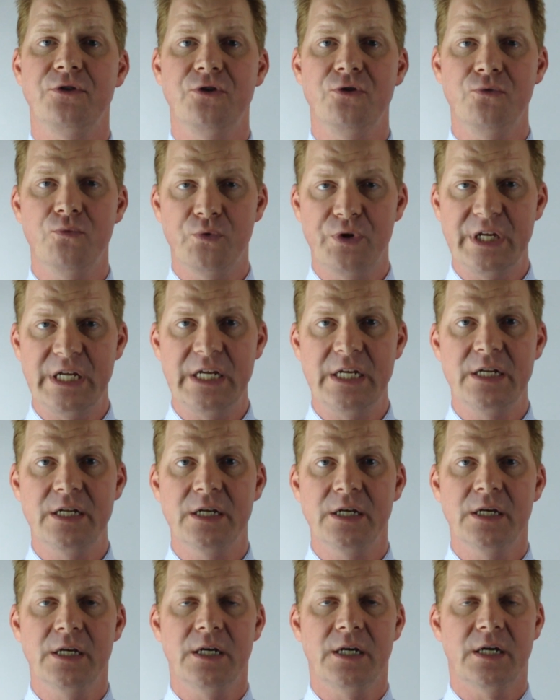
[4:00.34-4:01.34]
you read
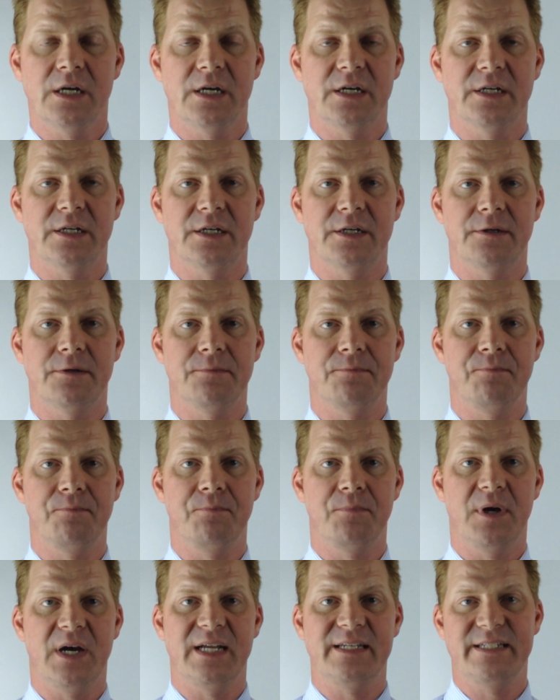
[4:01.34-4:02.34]

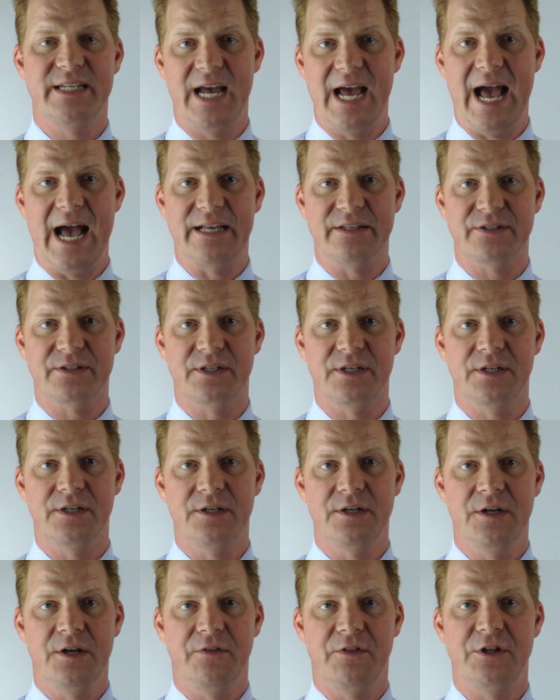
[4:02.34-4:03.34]
a task
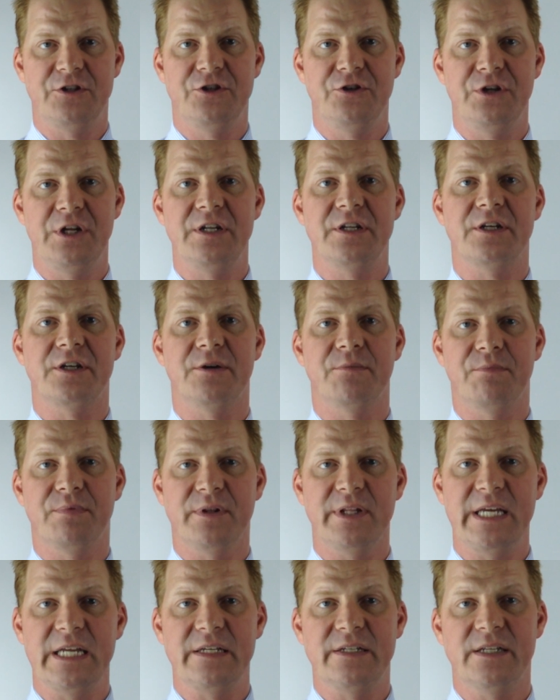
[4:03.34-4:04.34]
that you need to
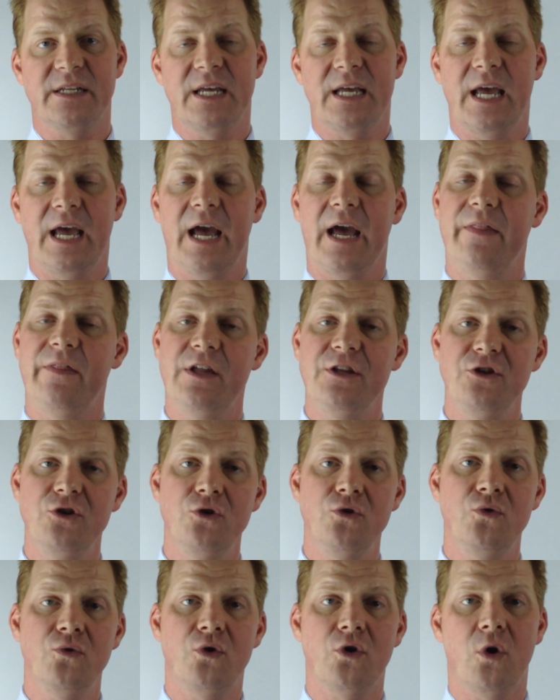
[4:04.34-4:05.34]
complete, and then
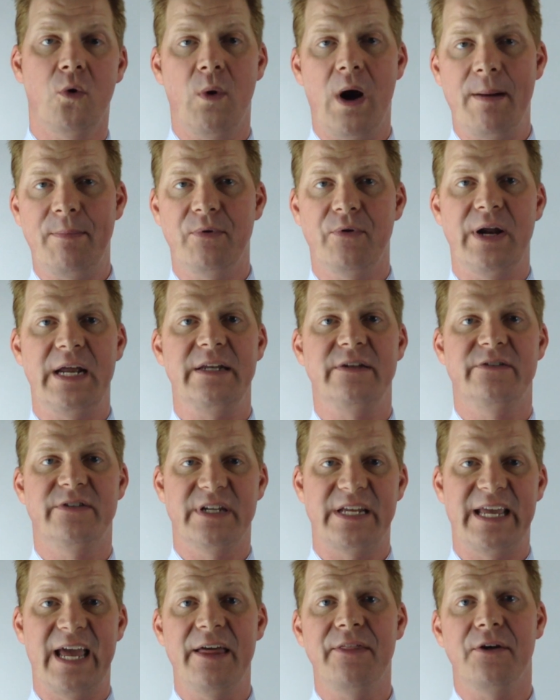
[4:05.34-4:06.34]
you cooperate
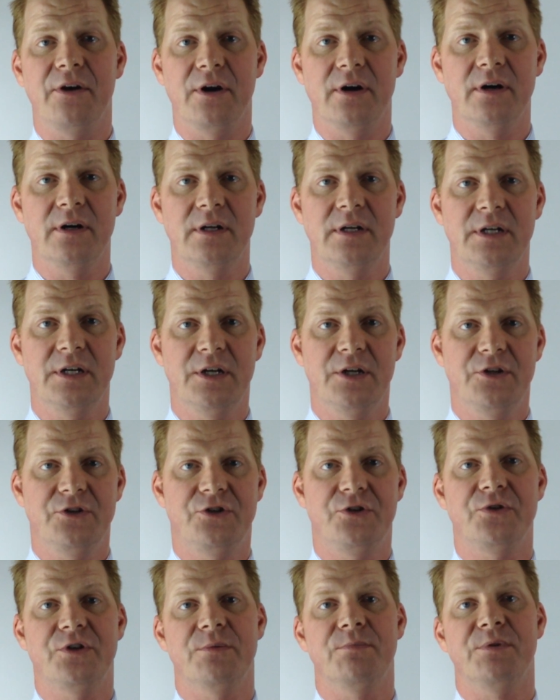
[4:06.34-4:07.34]
together
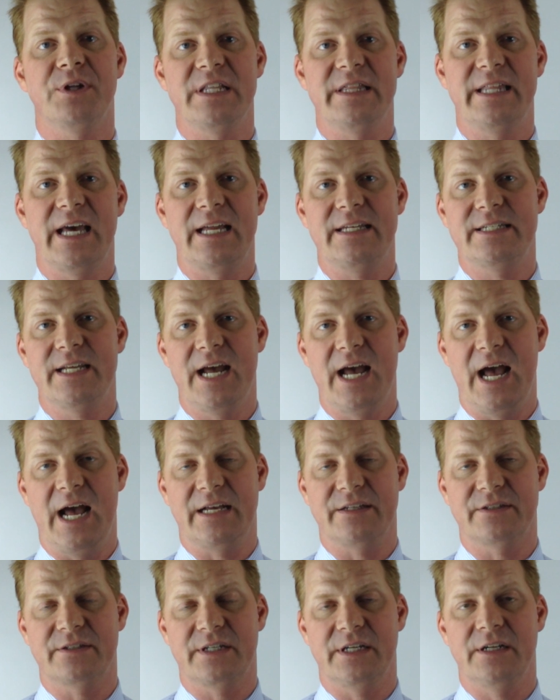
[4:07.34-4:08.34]
to complete that
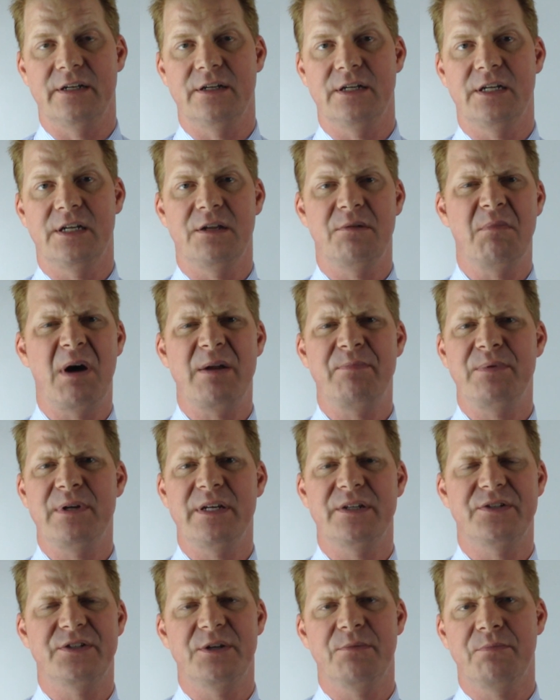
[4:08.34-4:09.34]
task. And it might
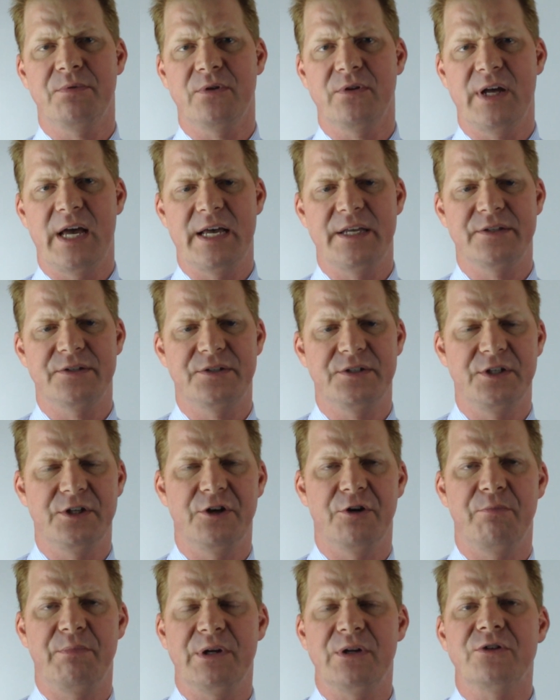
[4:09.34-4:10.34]
be as simple as,
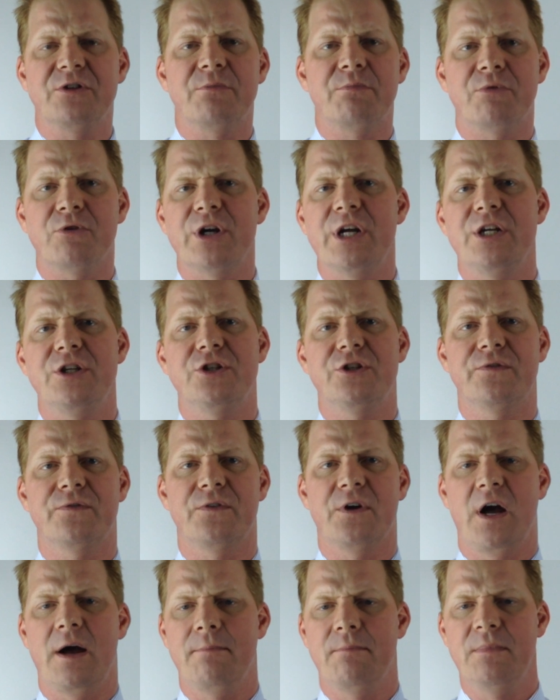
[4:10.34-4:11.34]
build a bridge
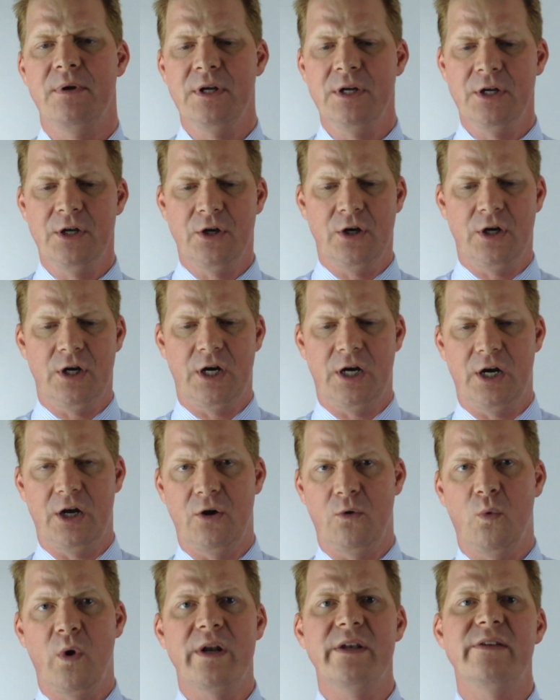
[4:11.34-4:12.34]
from
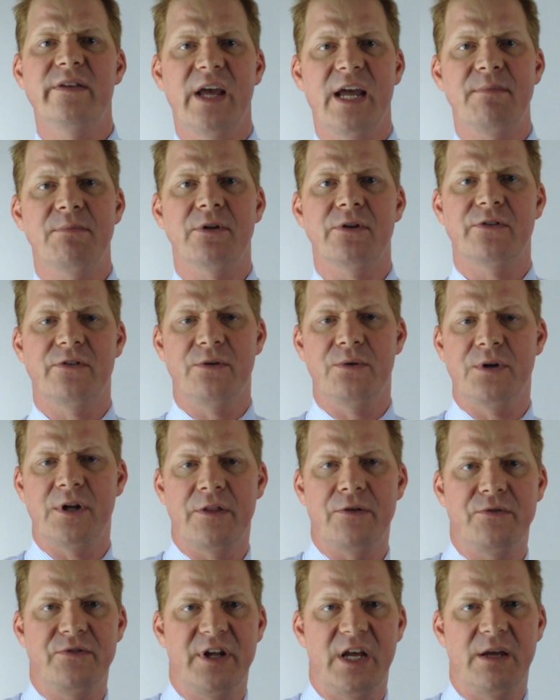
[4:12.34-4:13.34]
one table to
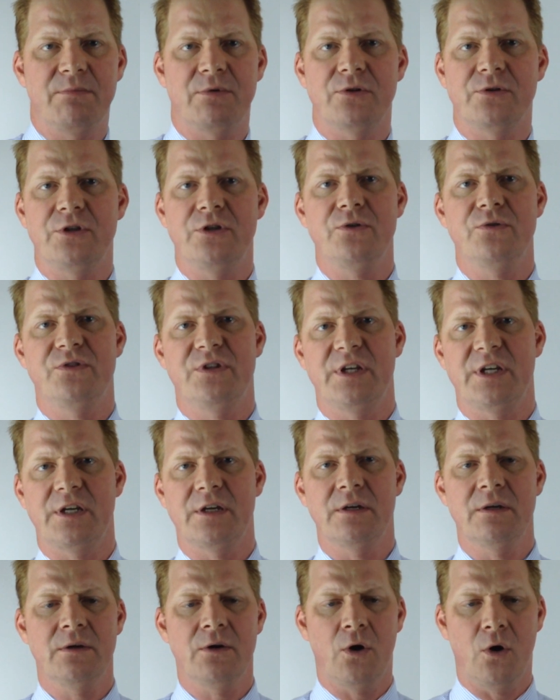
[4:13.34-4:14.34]
another table using
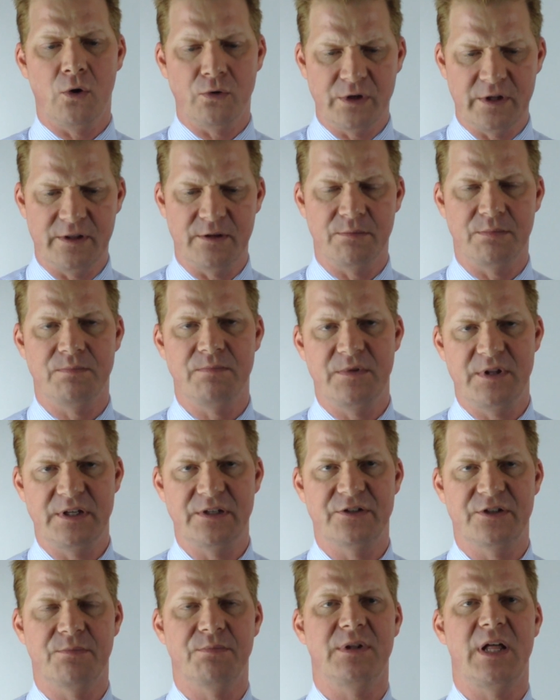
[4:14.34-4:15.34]
only
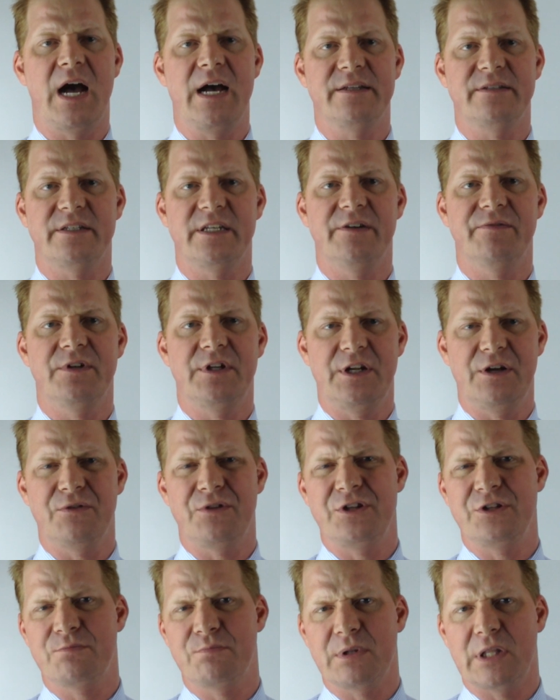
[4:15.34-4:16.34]
these supplies given here,
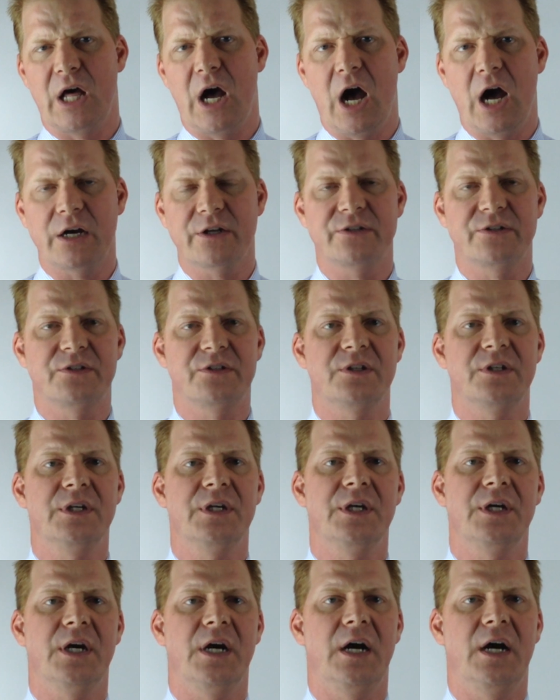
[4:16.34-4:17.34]
these blocks.
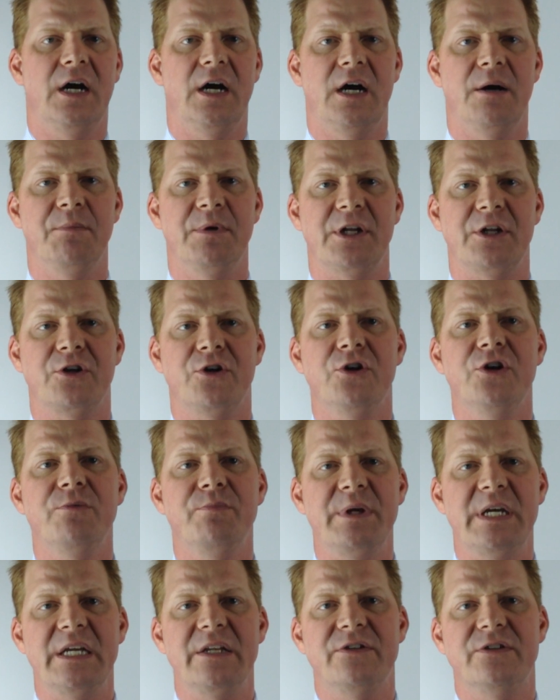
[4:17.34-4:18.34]
It could
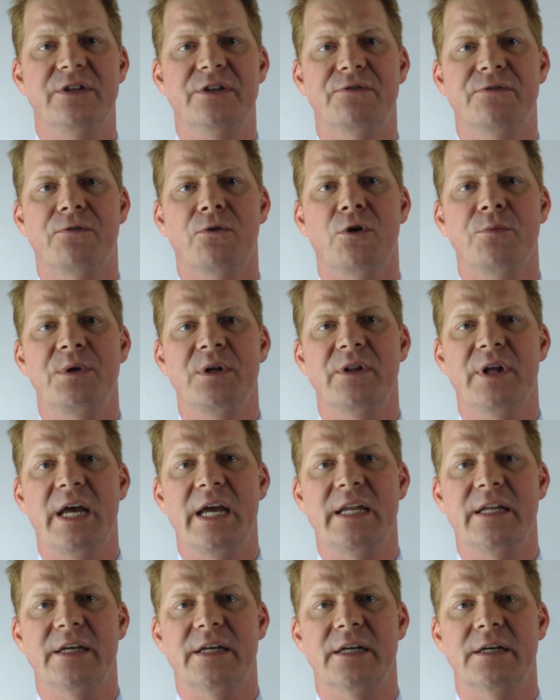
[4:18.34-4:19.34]
be to
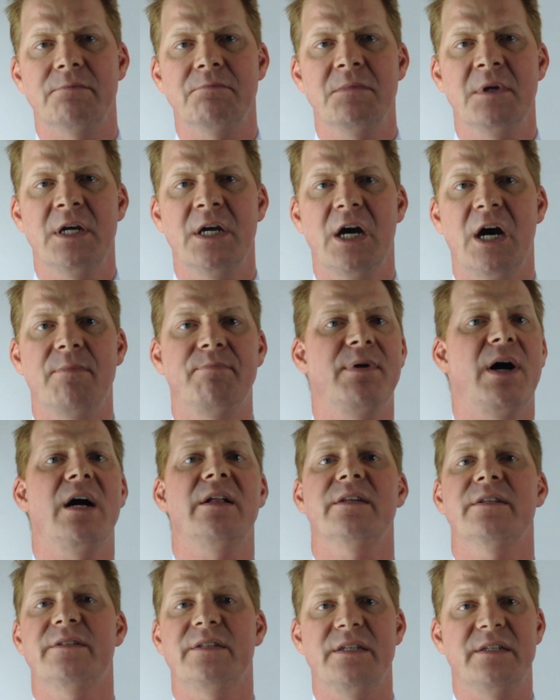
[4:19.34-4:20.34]
formulate a
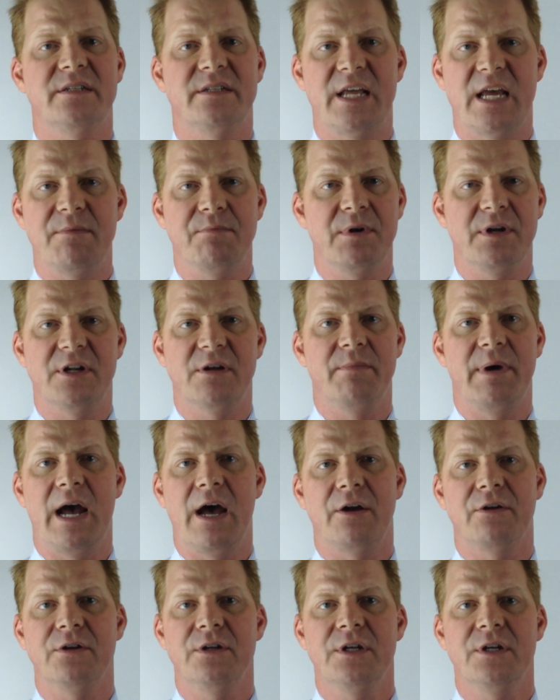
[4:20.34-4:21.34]
policy statement
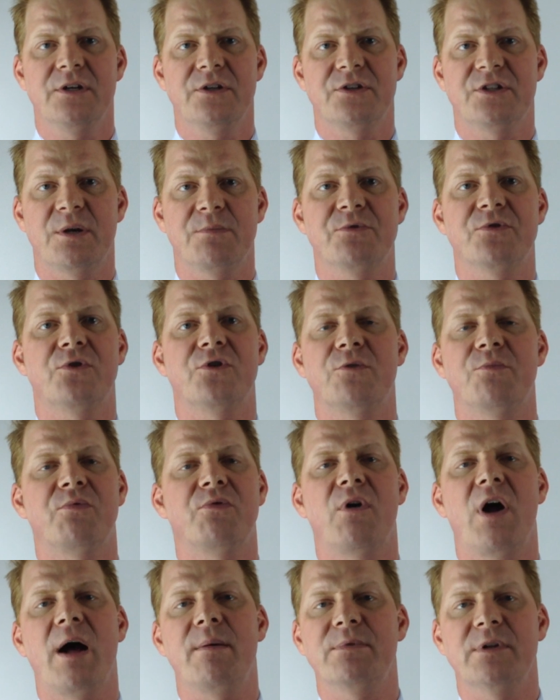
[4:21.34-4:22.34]
about some sort of
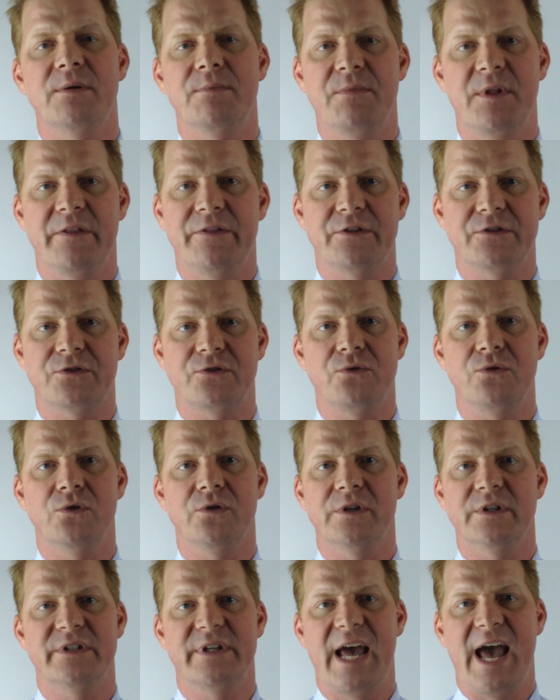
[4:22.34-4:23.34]
problem that the
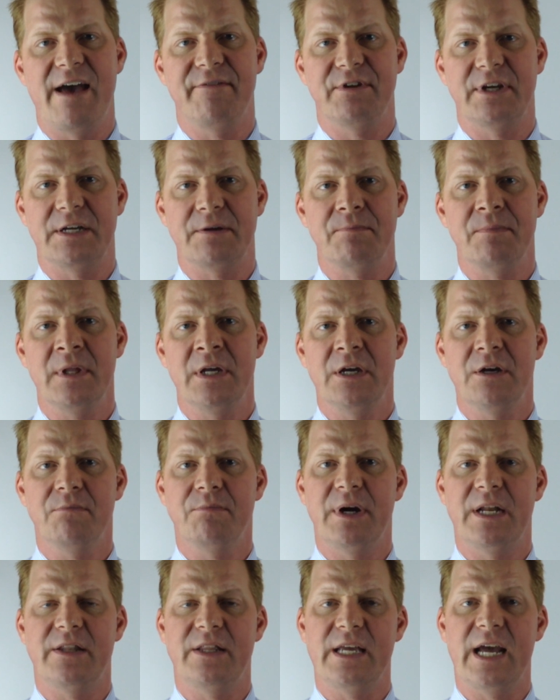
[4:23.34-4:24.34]
school is having.
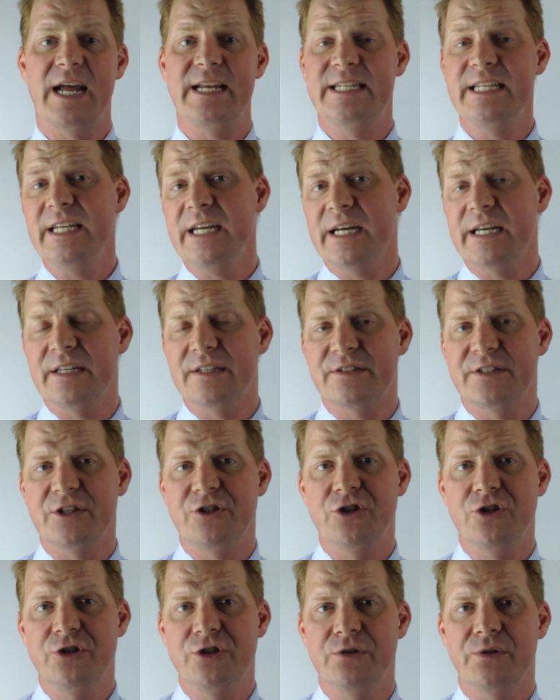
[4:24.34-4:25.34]
But the idea is
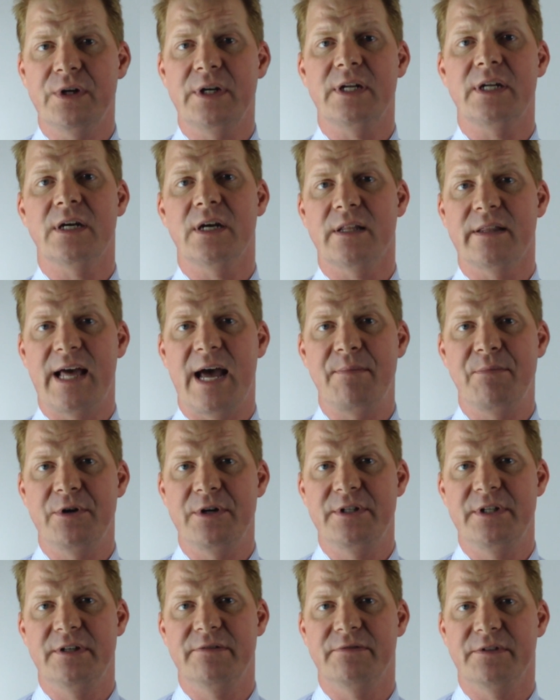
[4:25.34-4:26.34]
that you do it
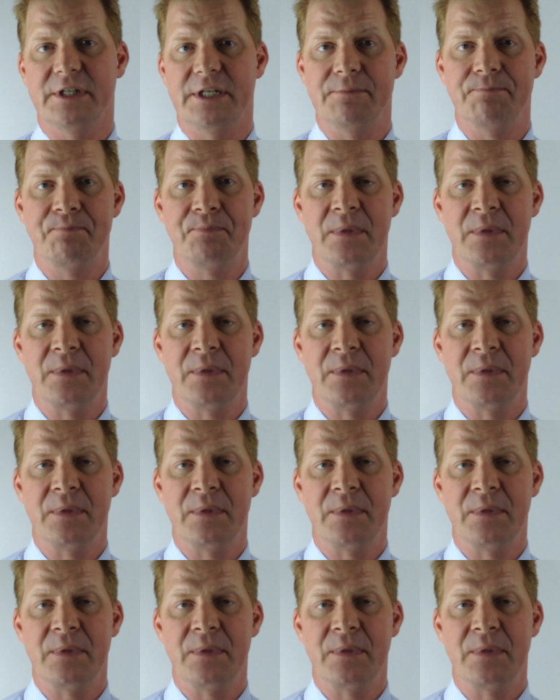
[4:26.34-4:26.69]
collaboratively.